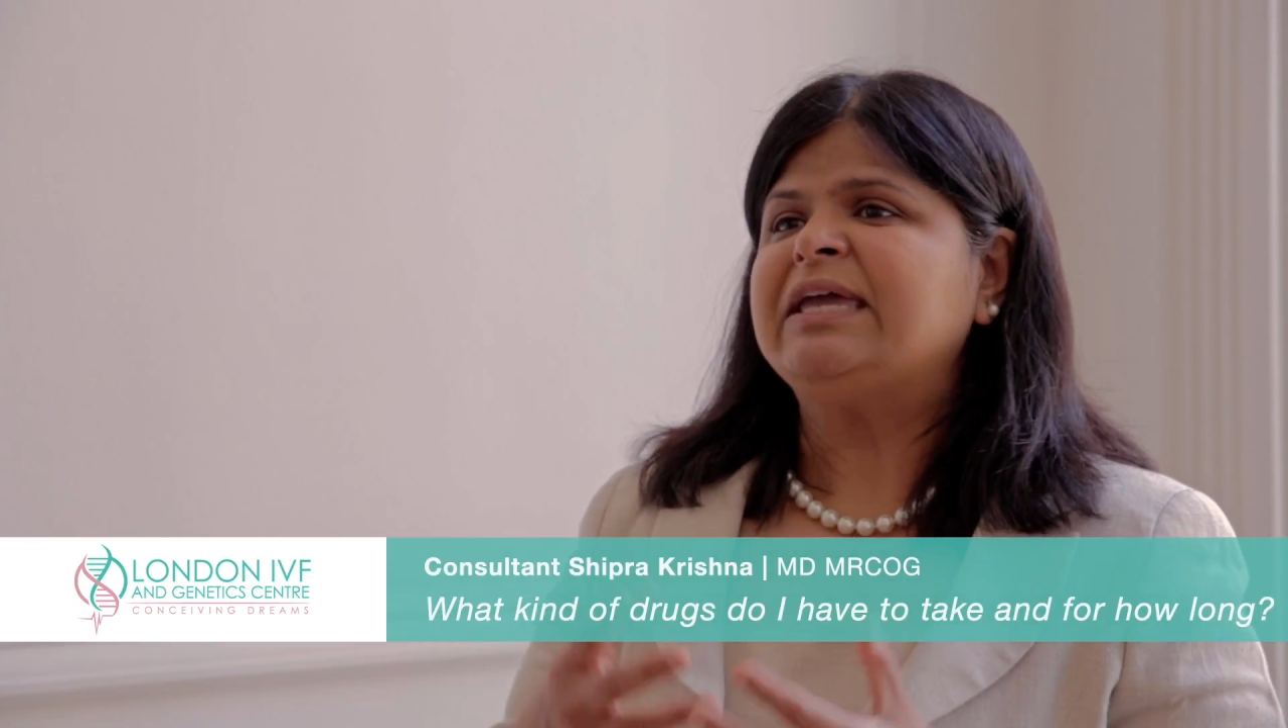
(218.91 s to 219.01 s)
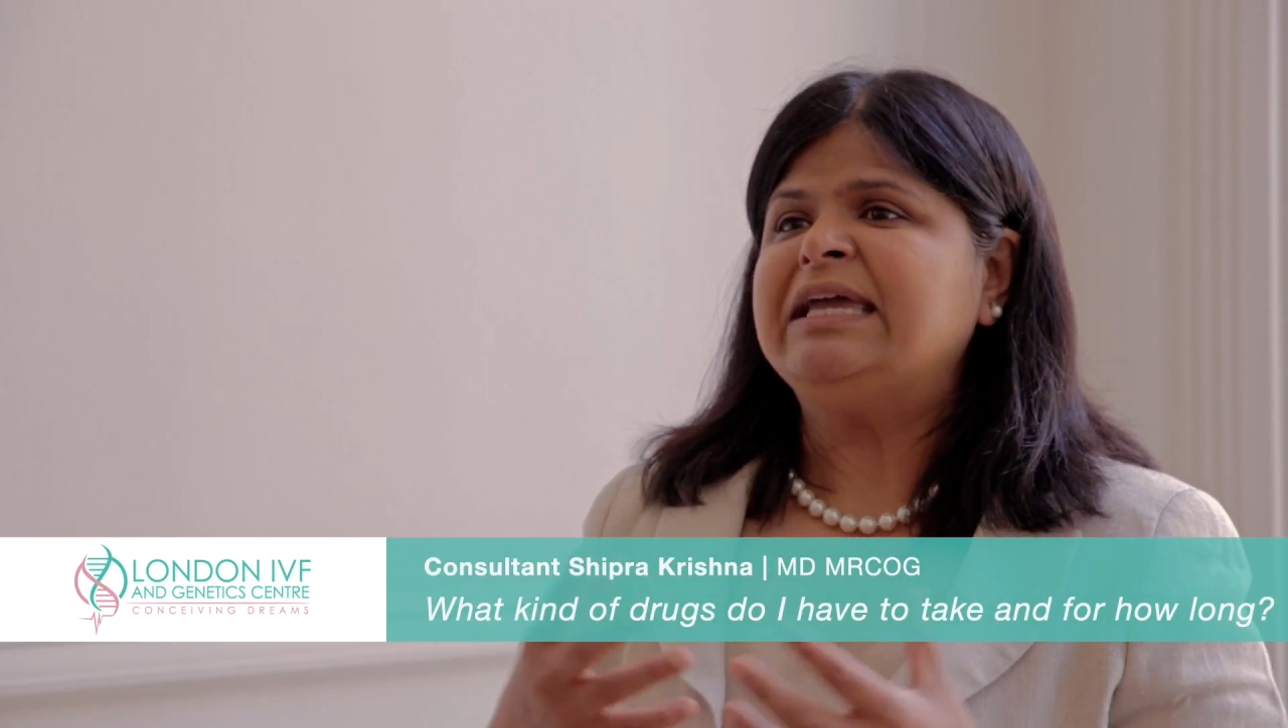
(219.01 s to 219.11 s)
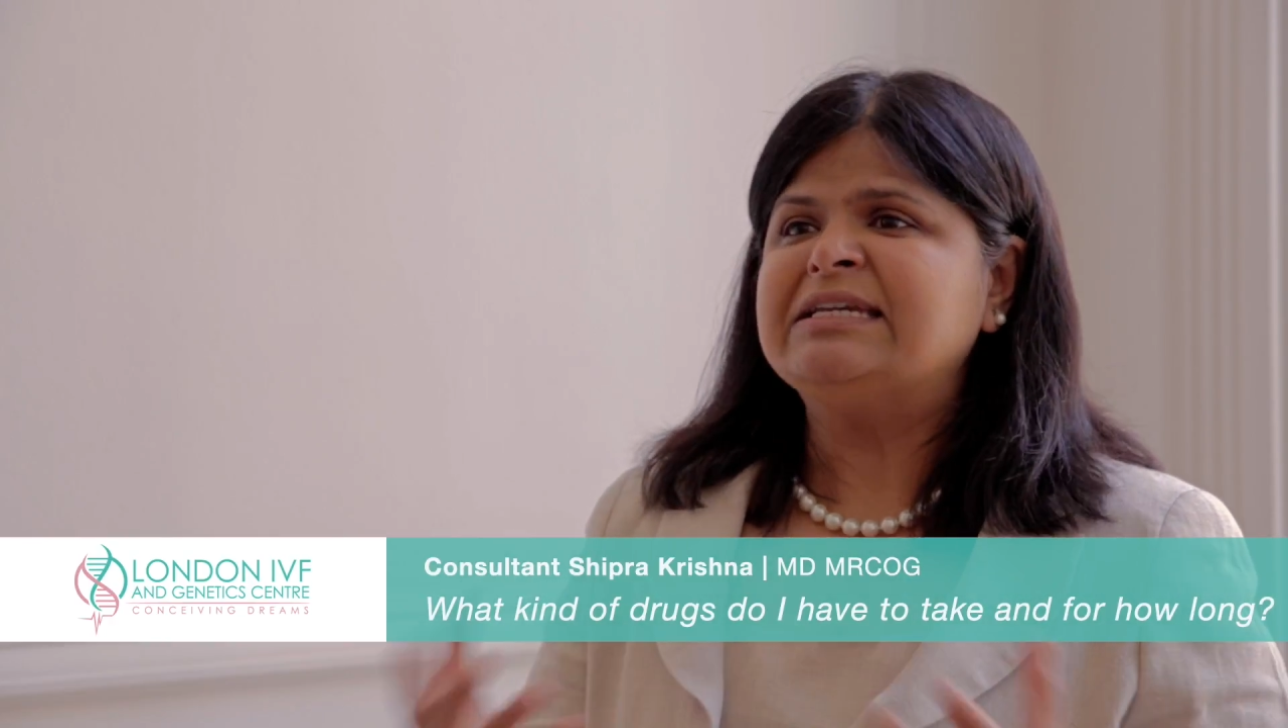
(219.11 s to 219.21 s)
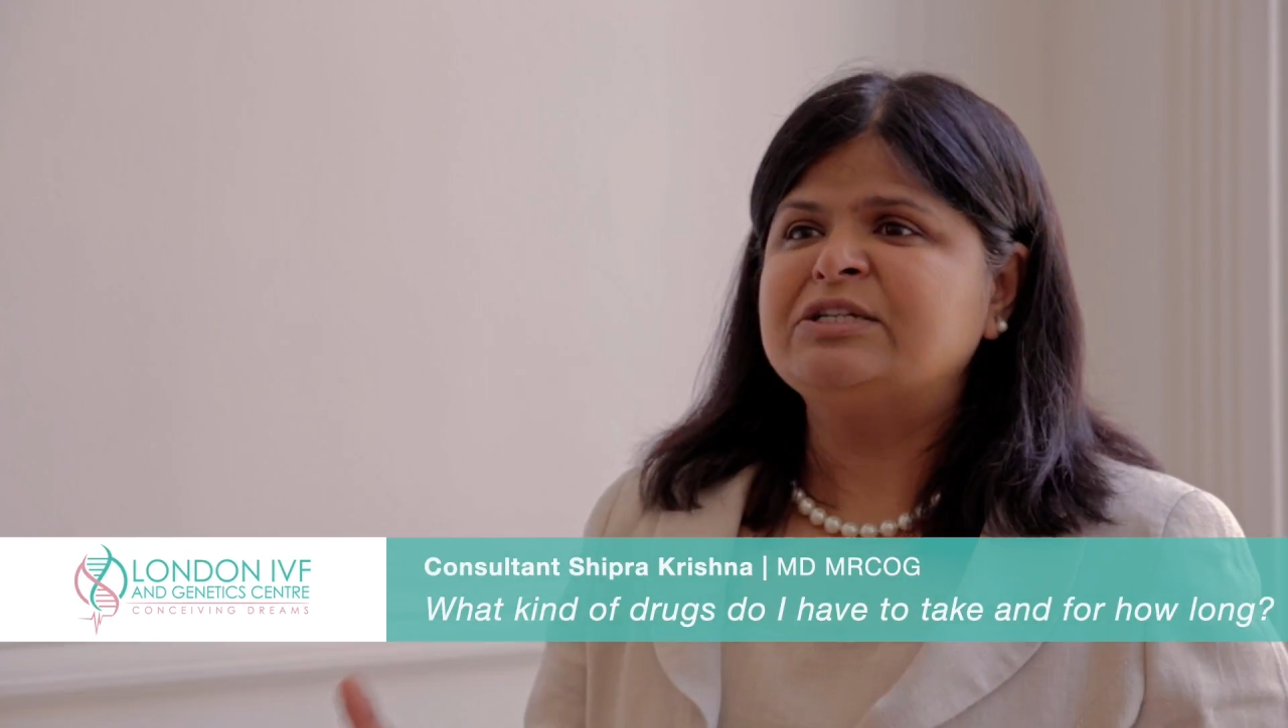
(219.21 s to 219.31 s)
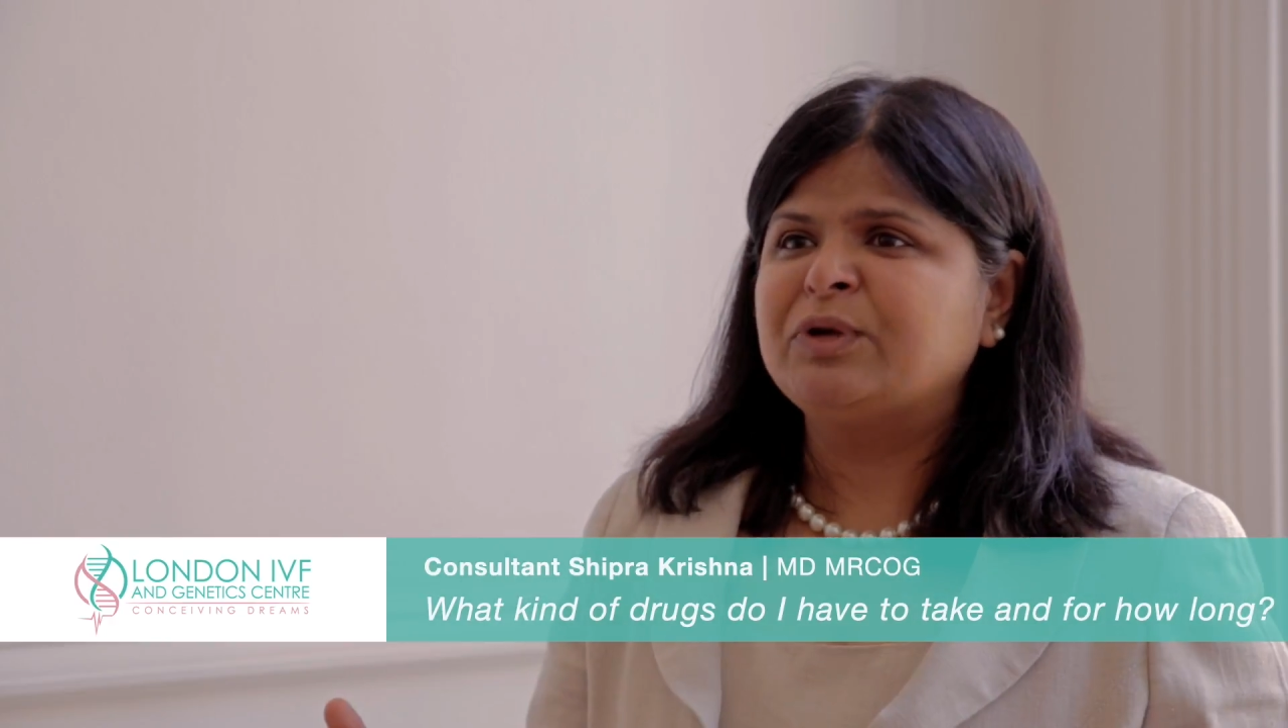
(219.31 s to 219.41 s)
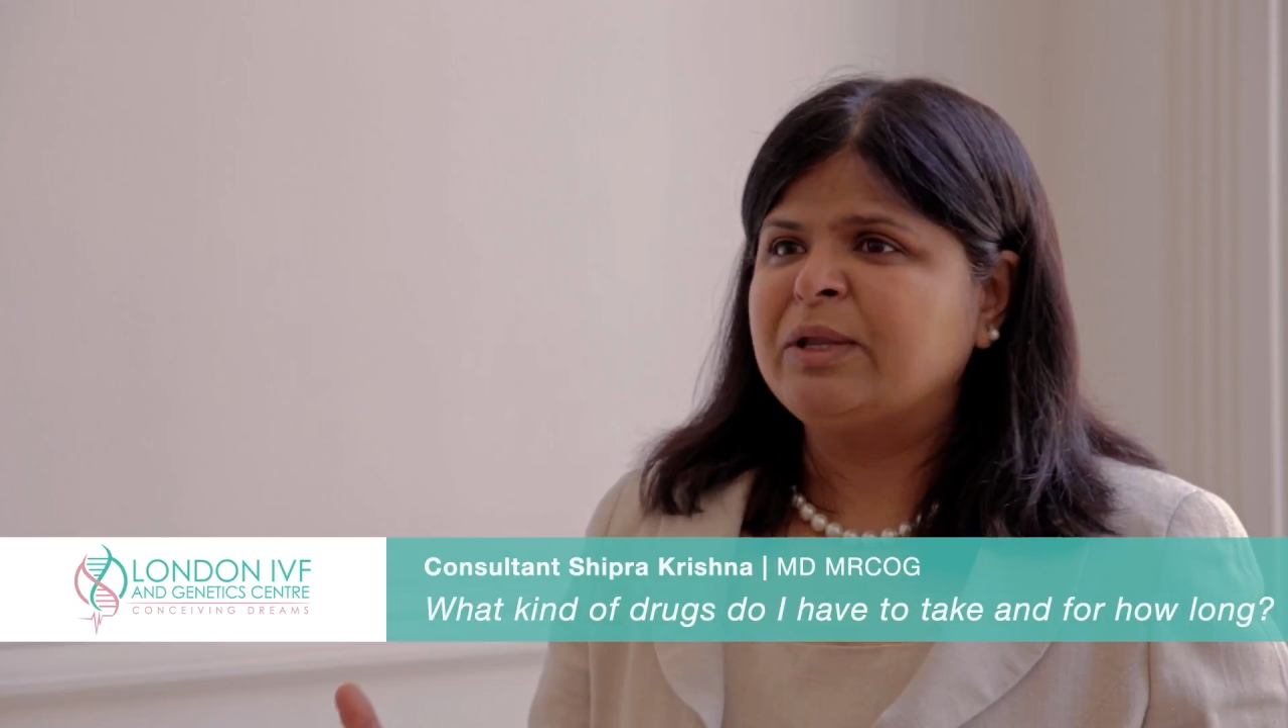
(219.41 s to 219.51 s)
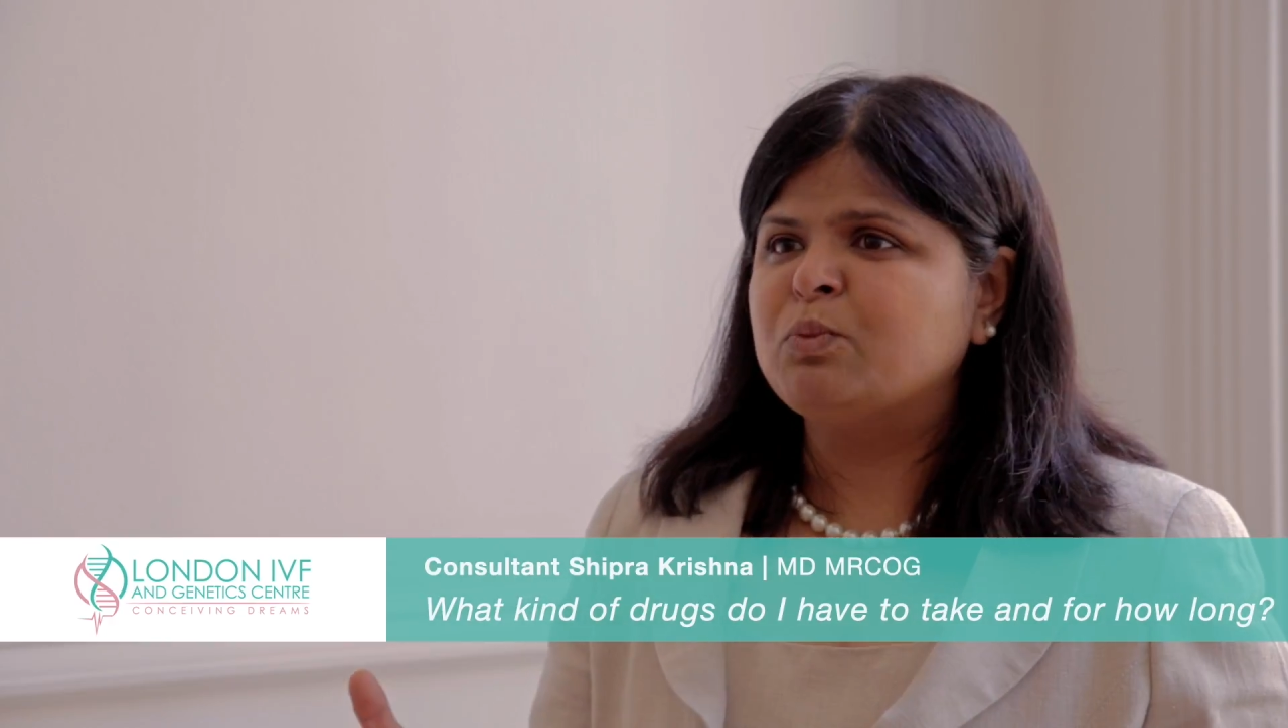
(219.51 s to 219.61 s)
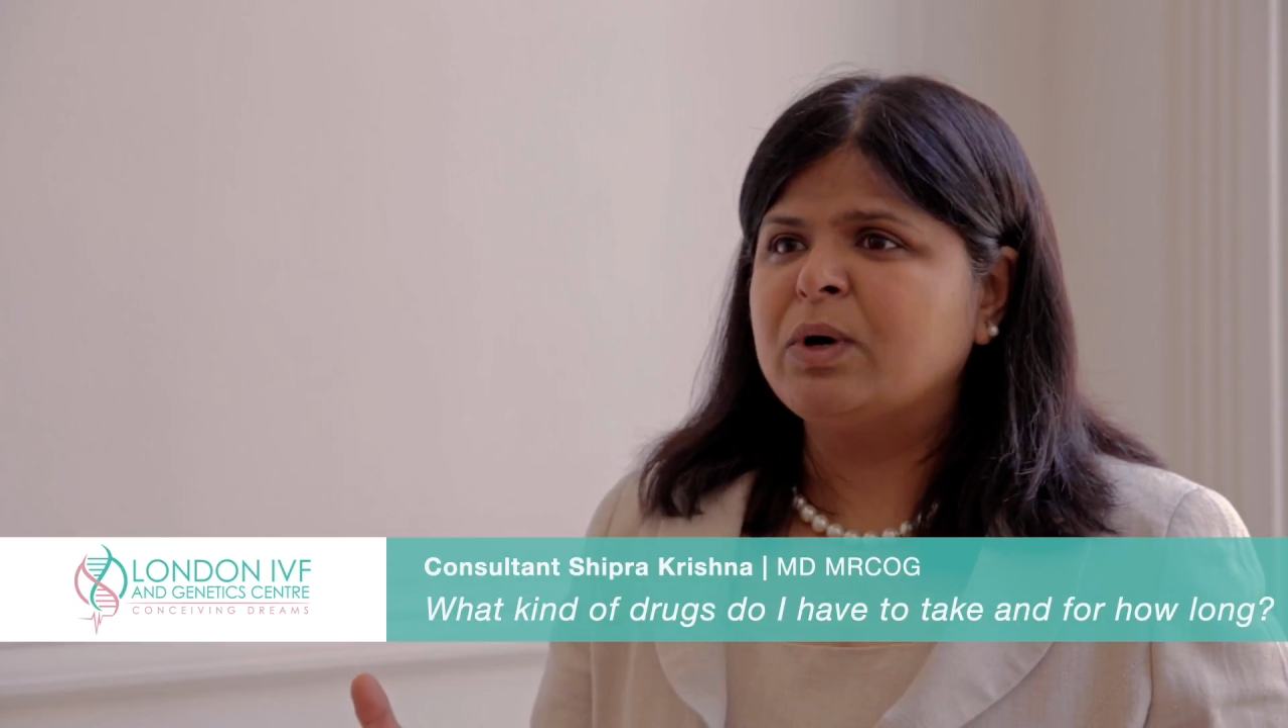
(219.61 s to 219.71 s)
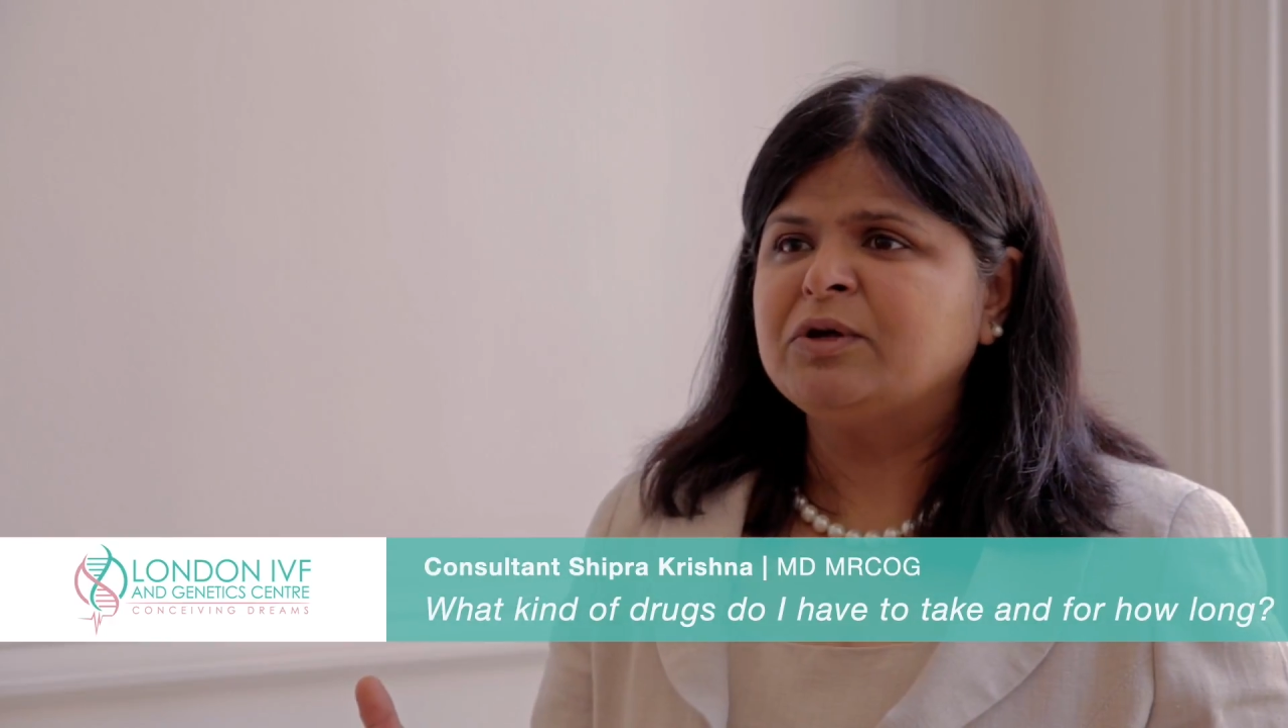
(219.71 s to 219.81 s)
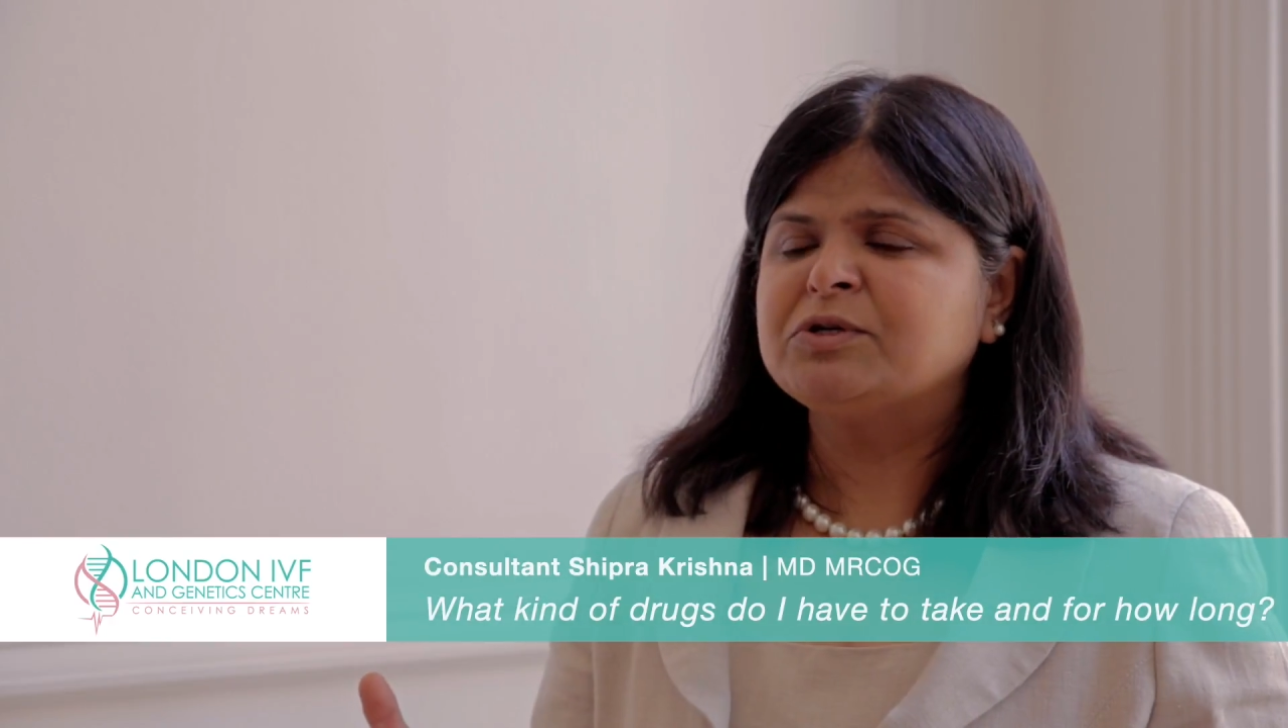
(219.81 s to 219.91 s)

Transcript: yielded only 1